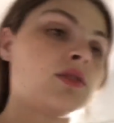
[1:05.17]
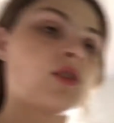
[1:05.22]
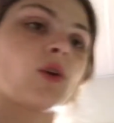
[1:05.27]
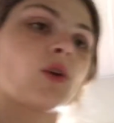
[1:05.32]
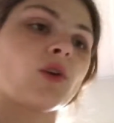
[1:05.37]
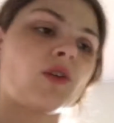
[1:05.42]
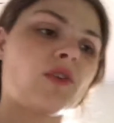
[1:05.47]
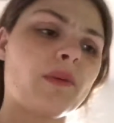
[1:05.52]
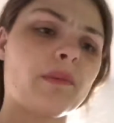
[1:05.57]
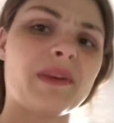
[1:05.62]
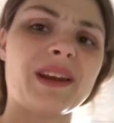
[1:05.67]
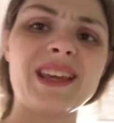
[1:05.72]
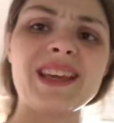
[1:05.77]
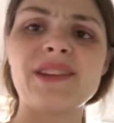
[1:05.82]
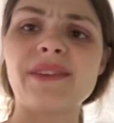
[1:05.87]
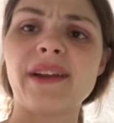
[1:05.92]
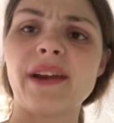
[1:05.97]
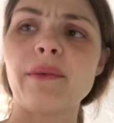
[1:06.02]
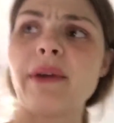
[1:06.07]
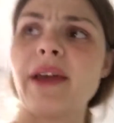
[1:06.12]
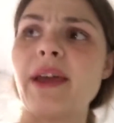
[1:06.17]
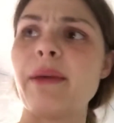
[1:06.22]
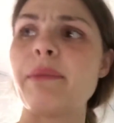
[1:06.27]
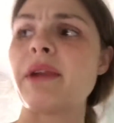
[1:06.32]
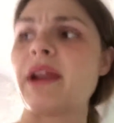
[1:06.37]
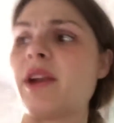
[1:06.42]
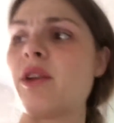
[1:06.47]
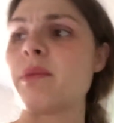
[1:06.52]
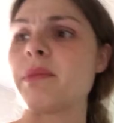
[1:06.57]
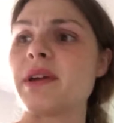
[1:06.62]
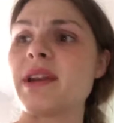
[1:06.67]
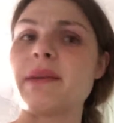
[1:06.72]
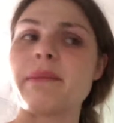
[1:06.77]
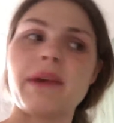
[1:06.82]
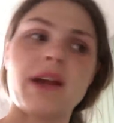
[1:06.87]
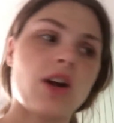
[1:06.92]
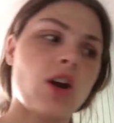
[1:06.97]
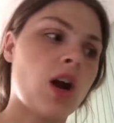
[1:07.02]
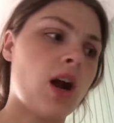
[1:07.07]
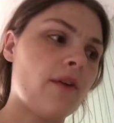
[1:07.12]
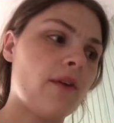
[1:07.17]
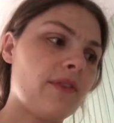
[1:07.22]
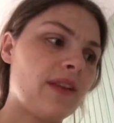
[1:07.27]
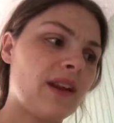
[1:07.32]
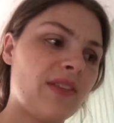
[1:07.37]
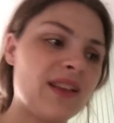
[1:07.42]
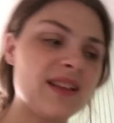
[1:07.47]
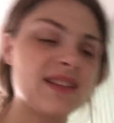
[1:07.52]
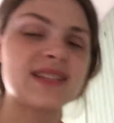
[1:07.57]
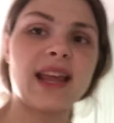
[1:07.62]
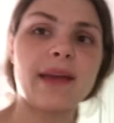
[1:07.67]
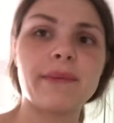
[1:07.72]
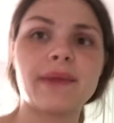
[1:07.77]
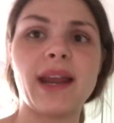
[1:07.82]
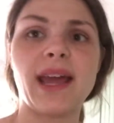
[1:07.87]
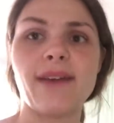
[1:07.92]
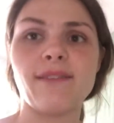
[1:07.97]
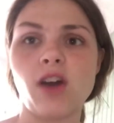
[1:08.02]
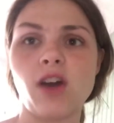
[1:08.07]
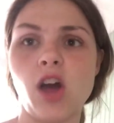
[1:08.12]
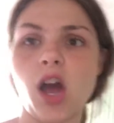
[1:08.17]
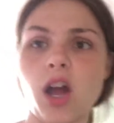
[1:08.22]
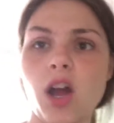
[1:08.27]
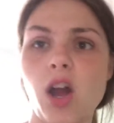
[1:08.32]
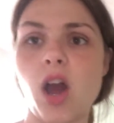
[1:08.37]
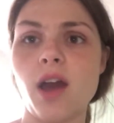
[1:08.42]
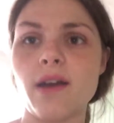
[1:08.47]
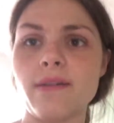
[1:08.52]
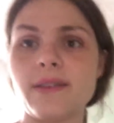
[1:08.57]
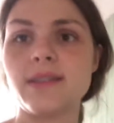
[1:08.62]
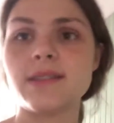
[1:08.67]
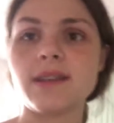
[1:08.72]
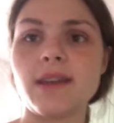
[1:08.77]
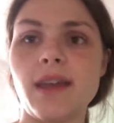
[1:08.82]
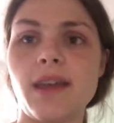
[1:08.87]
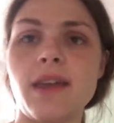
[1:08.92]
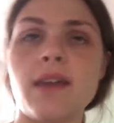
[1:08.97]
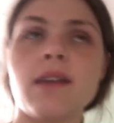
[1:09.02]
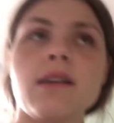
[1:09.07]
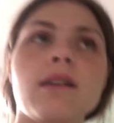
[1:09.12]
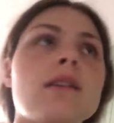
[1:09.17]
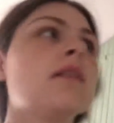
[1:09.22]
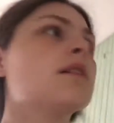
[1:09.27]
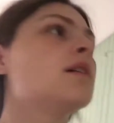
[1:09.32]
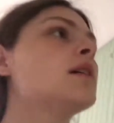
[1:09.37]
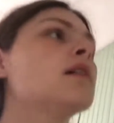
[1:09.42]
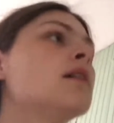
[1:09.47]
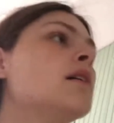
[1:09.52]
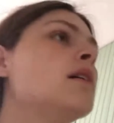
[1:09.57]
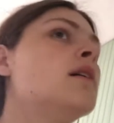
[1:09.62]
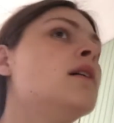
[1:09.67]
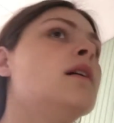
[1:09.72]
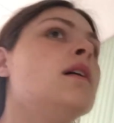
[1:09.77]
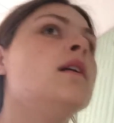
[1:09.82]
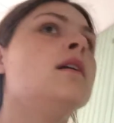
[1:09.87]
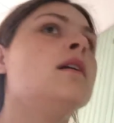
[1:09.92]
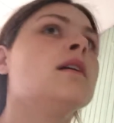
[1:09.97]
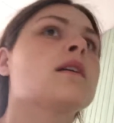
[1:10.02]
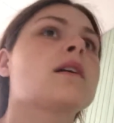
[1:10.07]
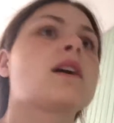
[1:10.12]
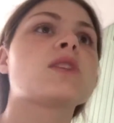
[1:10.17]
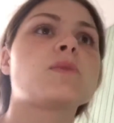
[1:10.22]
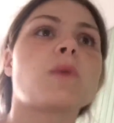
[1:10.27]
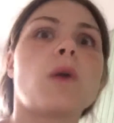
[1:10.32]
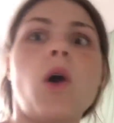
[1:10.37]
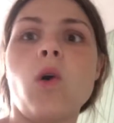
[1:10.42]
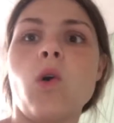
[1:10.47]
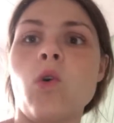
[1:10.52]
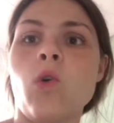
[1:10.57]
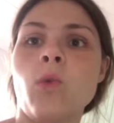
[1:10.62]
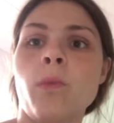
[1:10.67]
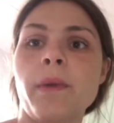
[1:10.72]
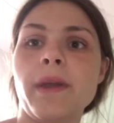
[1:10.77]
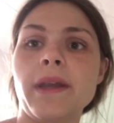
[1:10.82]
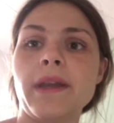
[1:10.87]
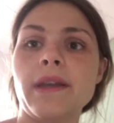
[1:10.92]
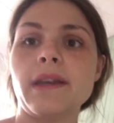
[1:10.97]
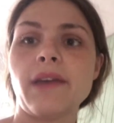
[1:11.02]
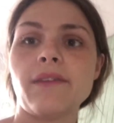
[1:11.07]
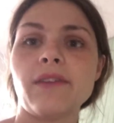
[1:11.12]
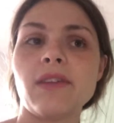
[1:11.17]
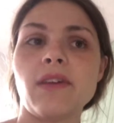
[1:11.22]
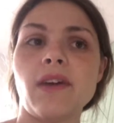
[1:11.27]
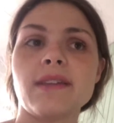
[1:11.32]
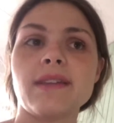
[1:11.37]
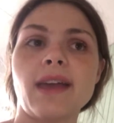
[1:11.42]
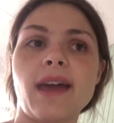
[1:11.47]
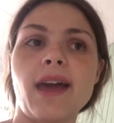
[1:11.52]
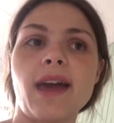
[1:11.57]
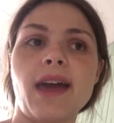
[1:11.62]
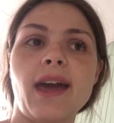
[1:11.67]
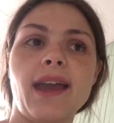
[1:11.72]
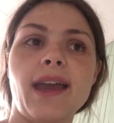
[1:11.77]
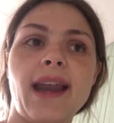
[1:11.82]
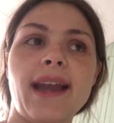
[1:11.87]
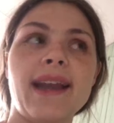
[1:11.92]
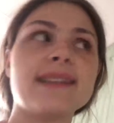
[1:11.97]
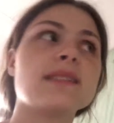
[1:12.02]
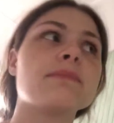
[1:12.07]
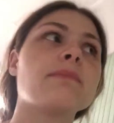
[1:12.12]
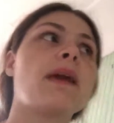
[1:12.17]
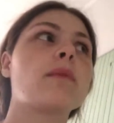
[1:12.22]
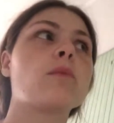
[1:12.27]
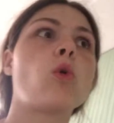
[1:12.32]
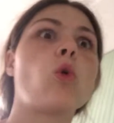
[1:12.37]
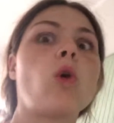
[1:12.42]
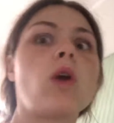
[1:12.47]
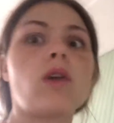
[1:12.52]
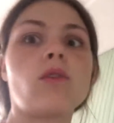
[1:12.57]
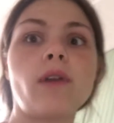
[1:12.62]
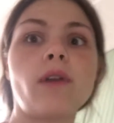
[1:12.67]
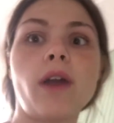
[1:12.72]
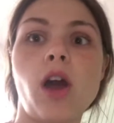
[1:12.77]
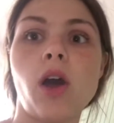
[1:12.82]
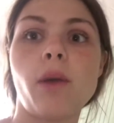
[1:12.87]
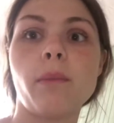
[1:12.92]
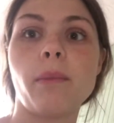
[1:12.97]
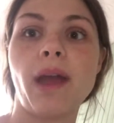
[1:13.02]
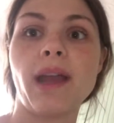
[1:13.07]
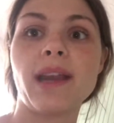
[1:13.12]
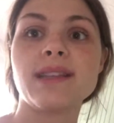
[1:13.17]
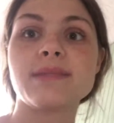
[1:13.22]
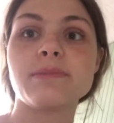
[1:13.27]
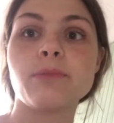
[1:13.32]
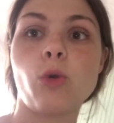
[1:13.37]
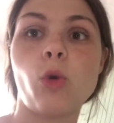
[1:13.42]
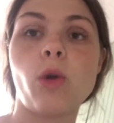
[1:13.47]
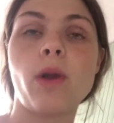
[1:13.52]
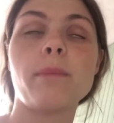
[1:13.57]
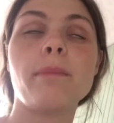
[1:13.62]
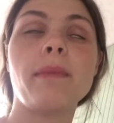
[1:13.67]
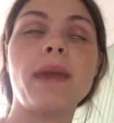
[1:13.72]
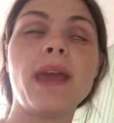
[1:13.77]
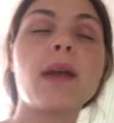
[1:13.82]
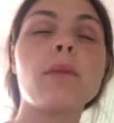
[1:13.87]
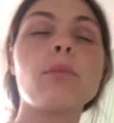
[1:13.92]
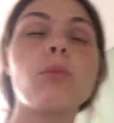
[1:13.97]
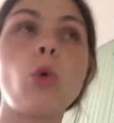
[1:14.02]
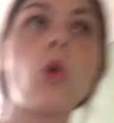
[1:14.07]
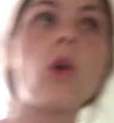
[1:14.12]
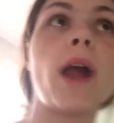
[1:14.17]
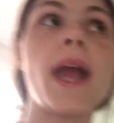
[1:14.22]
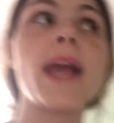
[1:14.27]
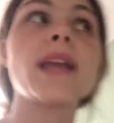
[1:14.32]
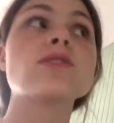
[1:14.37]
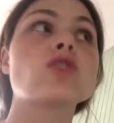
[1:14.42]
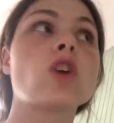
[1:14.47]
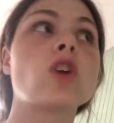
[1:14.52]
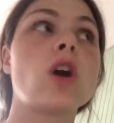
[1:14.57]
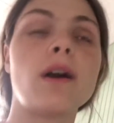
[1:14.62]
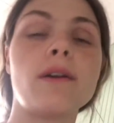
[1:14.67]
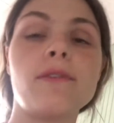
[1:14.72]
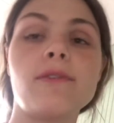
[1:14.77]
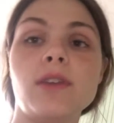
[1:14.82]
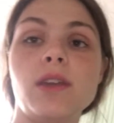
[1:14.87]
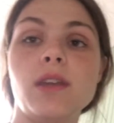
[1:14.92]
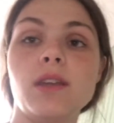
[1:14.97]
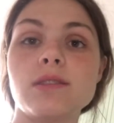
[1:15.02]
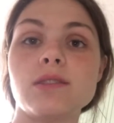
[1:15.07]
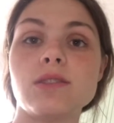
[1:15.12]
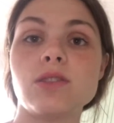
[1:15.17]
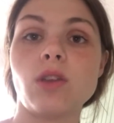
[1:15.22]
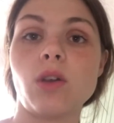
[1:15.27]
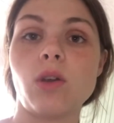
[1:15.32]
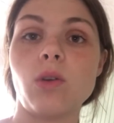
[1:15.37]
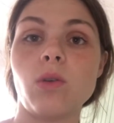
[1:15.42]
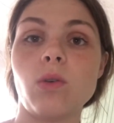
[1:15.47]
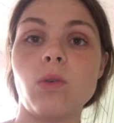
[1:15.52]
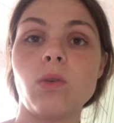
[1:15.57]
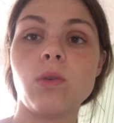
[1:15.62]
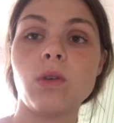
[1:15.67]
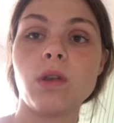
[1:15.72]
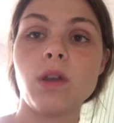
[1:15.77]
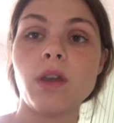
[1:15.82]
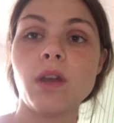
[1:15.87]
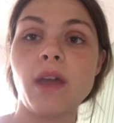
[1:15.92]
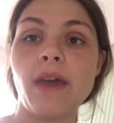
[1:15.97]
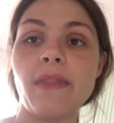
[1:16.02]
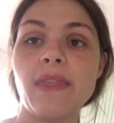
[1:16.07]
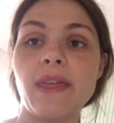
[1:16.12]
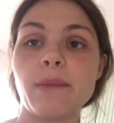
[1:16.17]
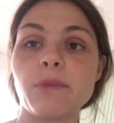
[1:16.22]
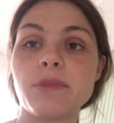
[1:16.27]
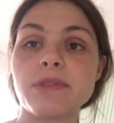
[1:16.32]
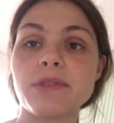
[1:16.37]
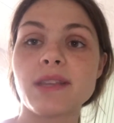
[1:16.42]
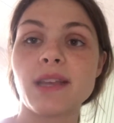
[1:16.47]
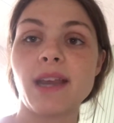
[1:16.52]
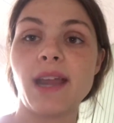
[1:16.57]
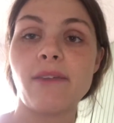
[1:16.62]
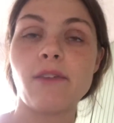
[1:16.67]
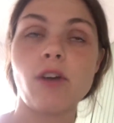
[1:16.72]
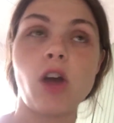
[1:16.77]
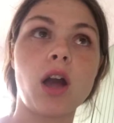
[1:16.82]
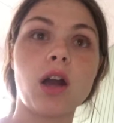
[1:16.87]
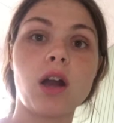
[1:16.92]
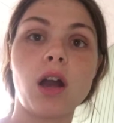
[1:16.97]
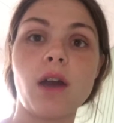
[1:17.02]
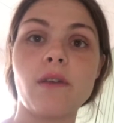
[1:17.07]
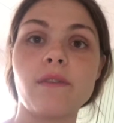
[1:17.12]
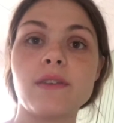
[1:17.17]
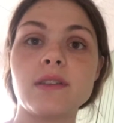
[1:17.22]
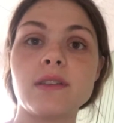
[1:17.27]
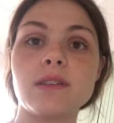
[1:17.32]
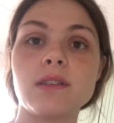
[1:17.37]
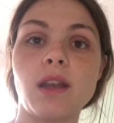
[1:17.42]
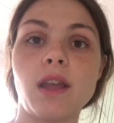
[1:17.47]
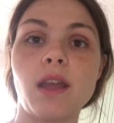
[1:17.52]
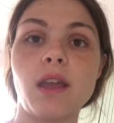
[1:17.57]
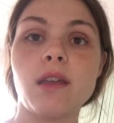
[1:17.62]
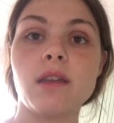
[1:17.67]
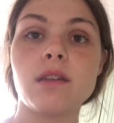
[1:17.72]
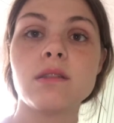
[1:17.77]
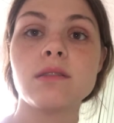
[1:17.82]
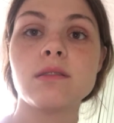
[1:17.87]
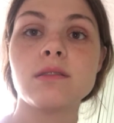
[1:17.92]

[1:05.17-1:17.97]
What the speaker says: Don't know if I'm going to eat right away, but I know I'm going to get my coffee. And I think today I'm going to have a hot coffee today. Because we're home and everything like that. And I need to make more iced coffee. So I think I'm just going to have a hot coffee today.